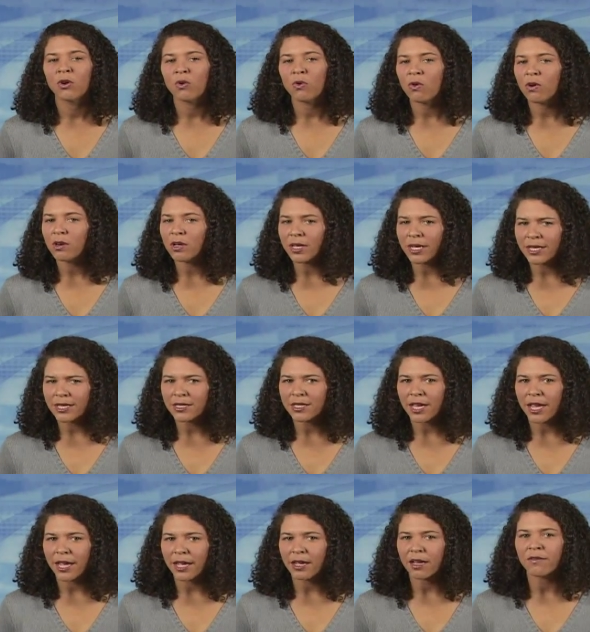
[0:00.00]
Oral
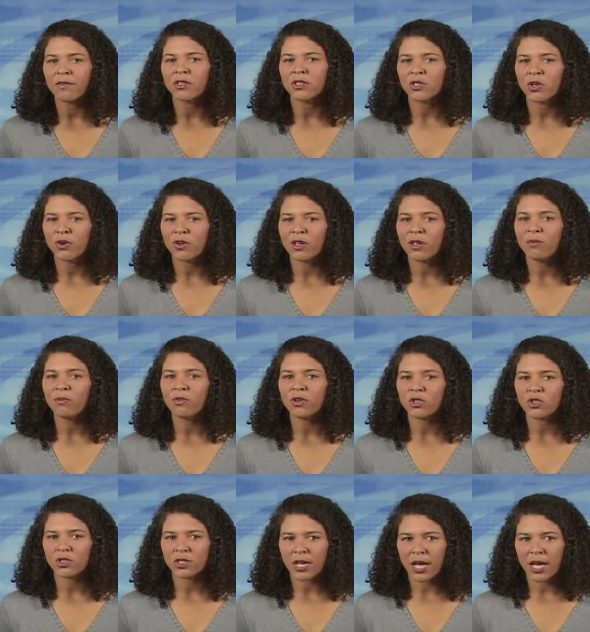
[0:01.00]
intake of a sodium-rich